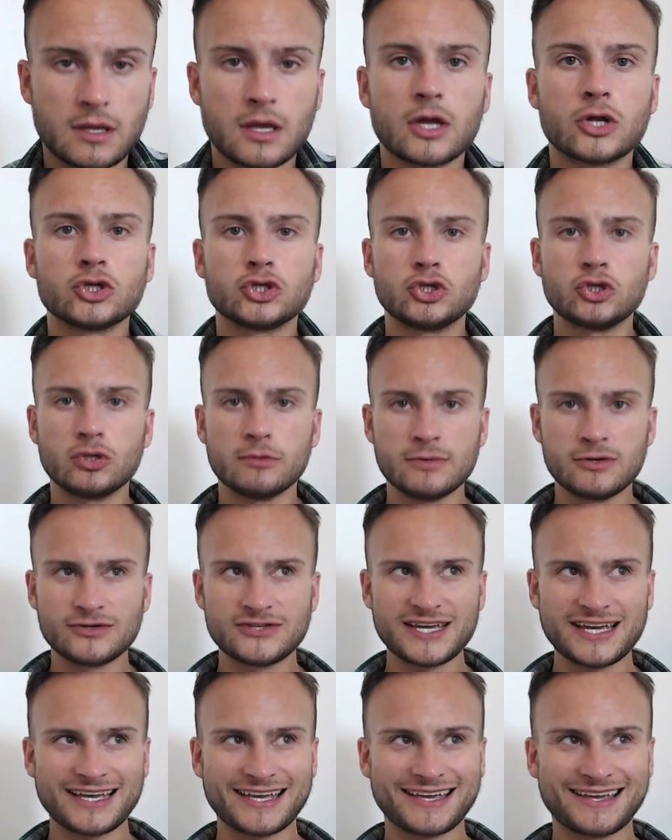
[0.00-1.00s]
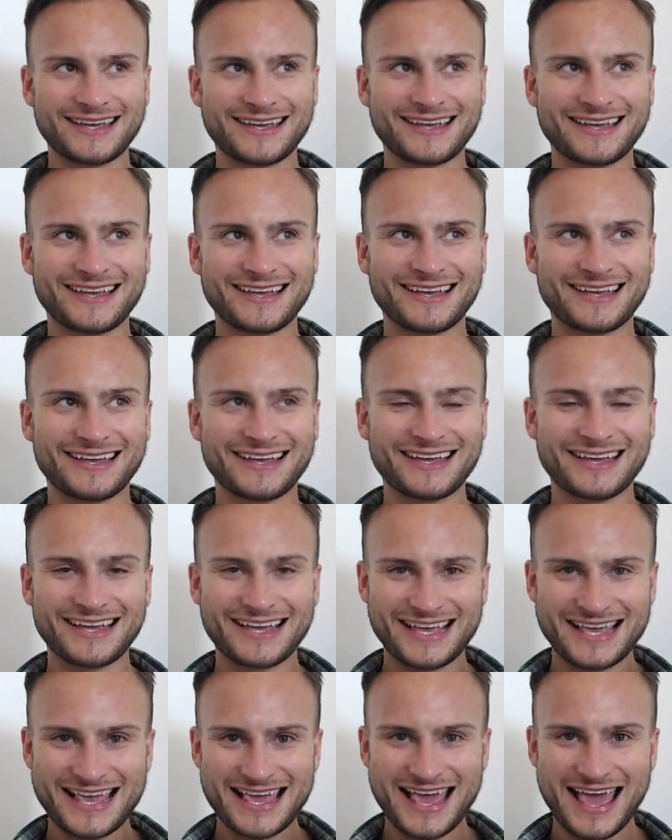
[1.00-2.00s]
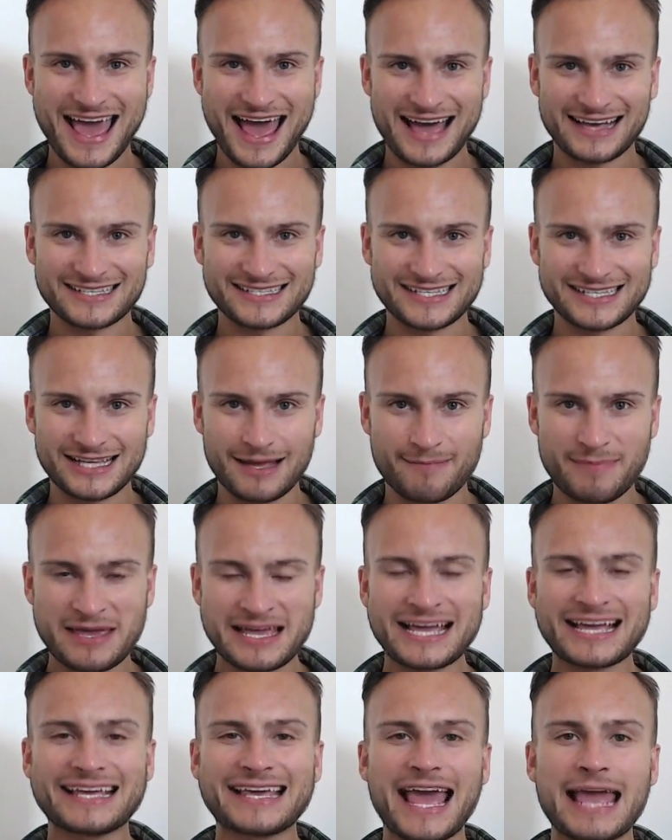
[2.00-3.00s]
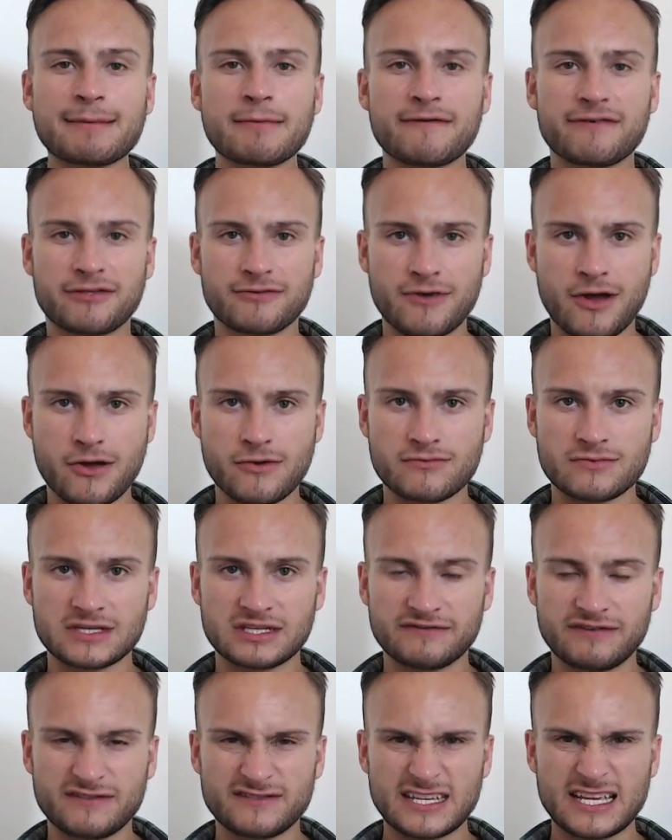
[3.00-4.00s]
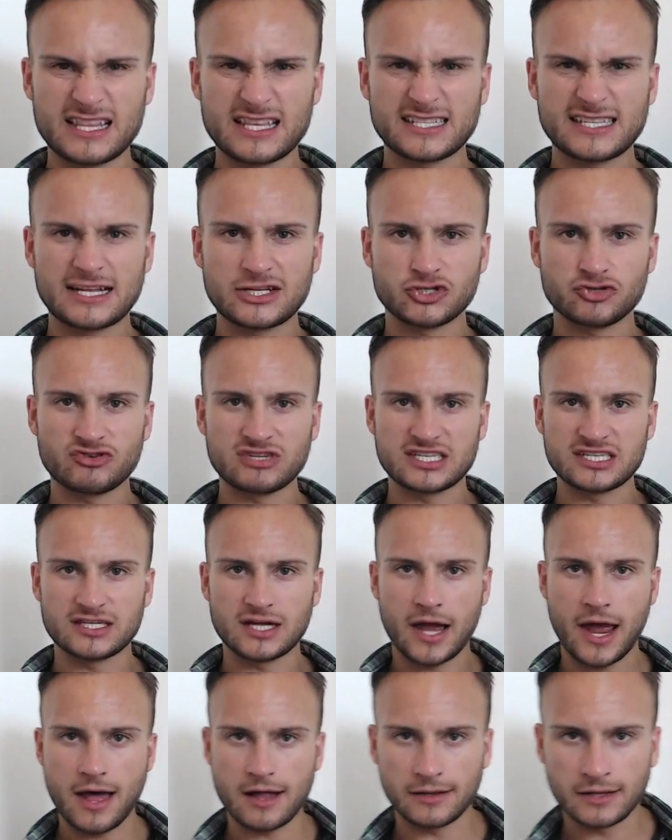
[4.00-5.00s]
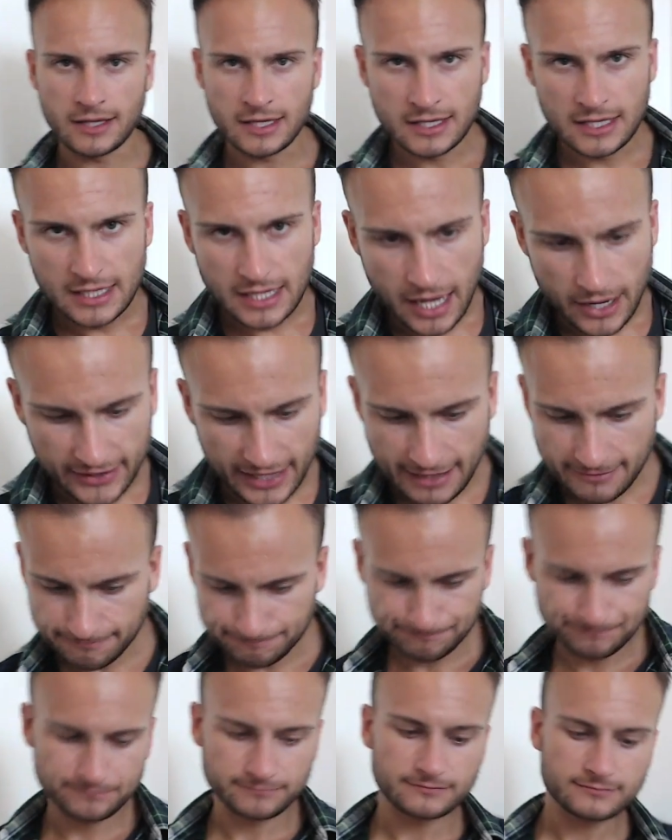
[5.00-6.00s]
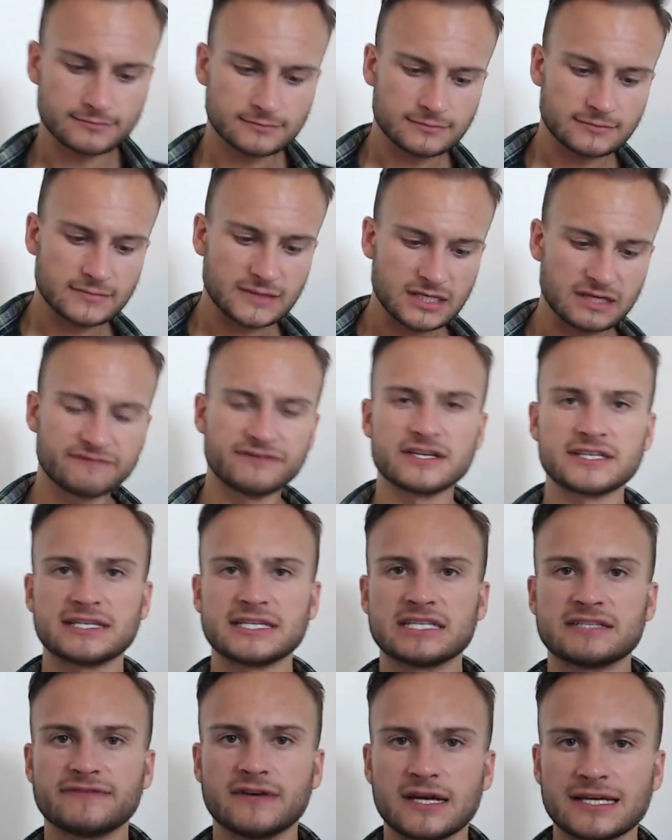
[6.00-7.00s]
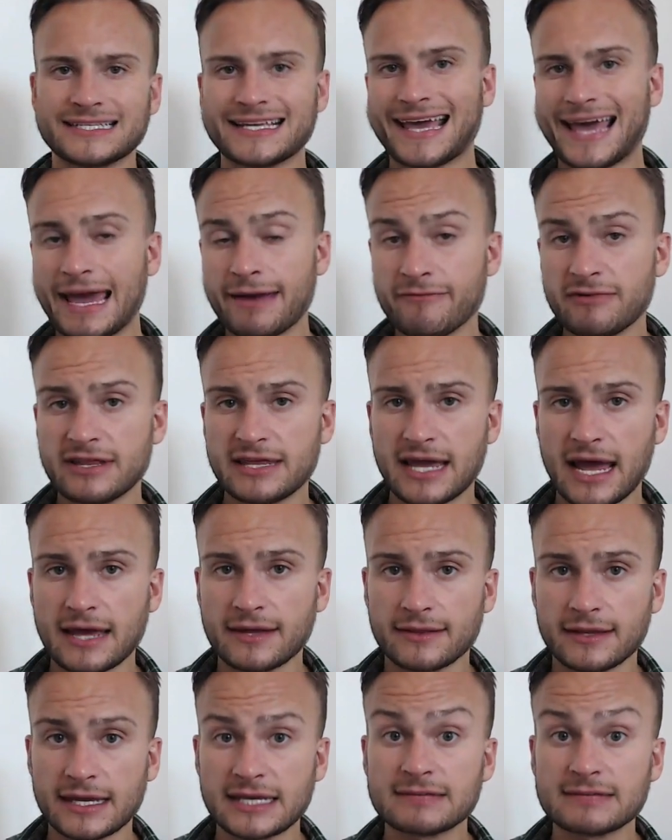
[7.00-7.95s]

Tudor music. Yes, it's like being in Game of Thrones, 15th century style. Okay. First things first, Henry VIII is